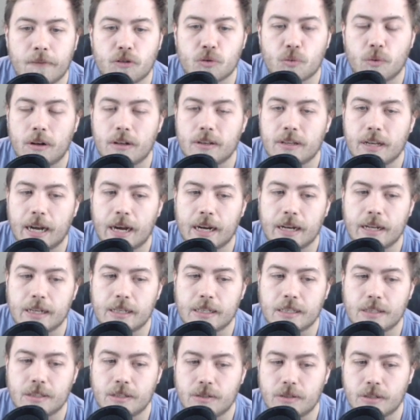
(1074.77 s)
Swell
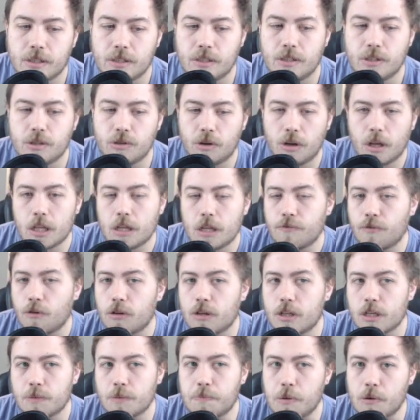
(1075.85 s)
Tidings, you can do another
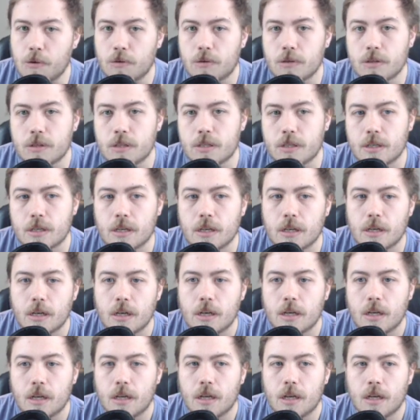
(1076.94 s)
Voltic Bolt
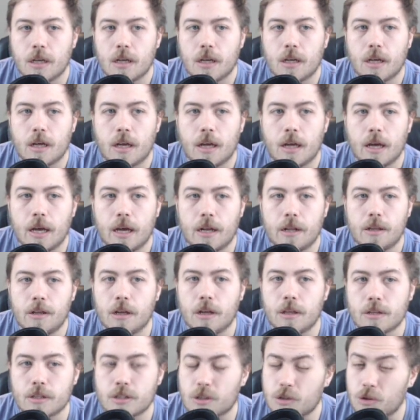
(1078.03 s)
and
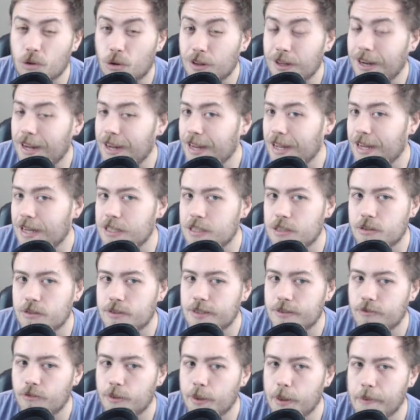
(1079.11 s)
another Scolding, I guess,
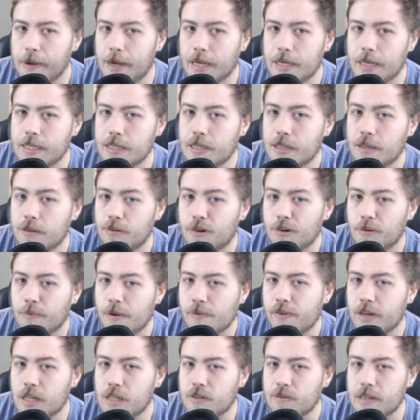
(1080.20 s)
would be my
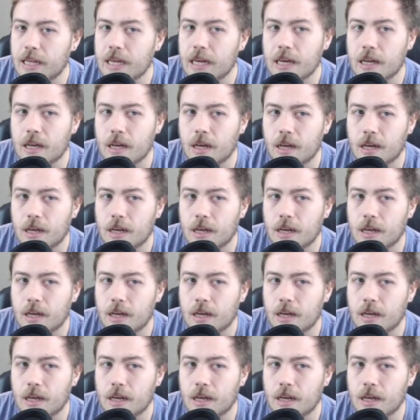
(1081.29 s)
fix for that.